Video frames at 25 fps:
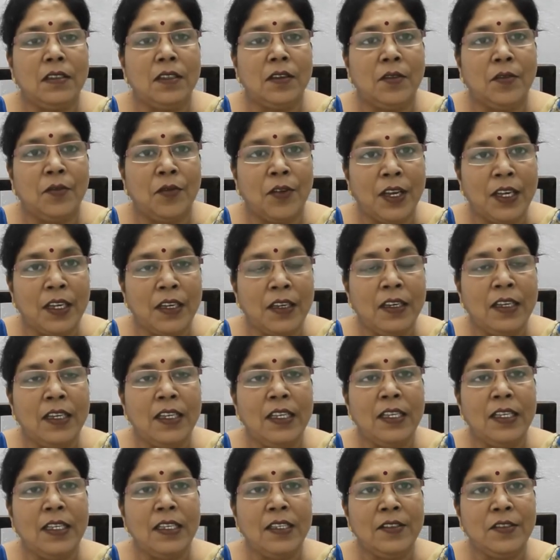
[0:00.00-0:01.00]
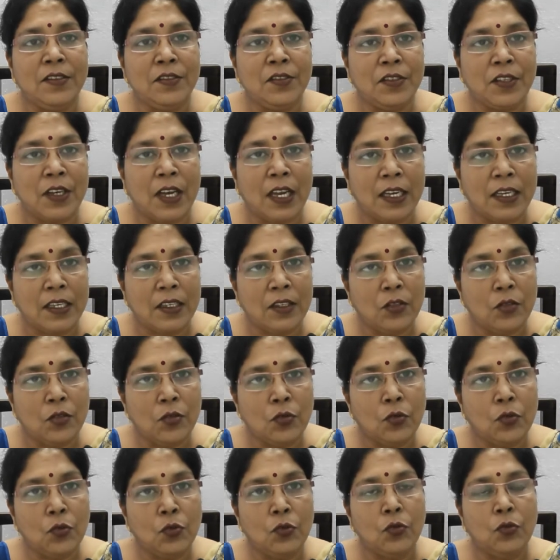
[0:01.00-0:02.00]
when he is trying
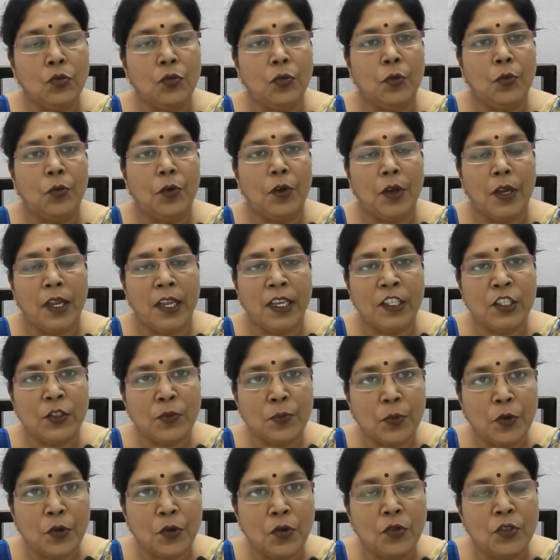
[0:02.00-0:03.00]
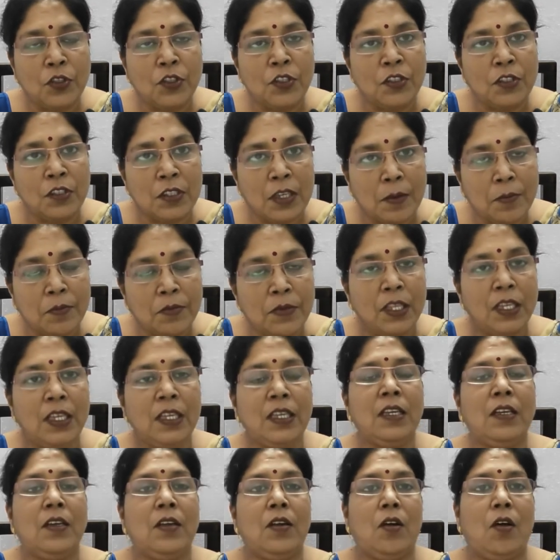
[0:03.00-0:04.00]
to expose
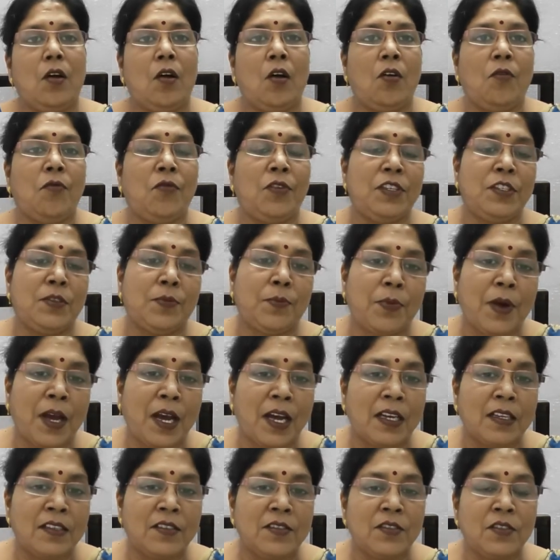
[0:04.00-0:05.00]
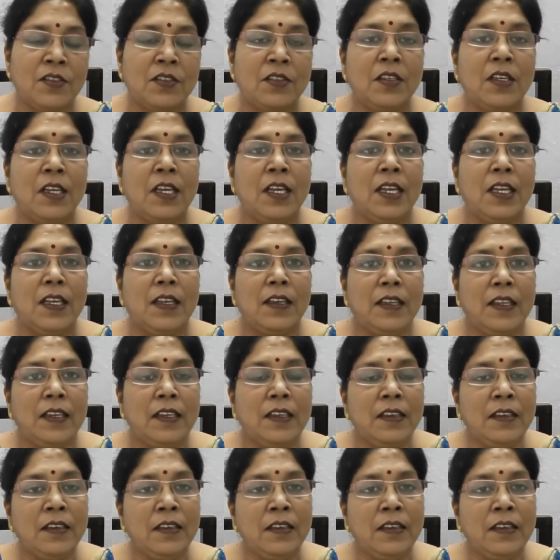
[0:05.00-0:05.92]
something of his past, then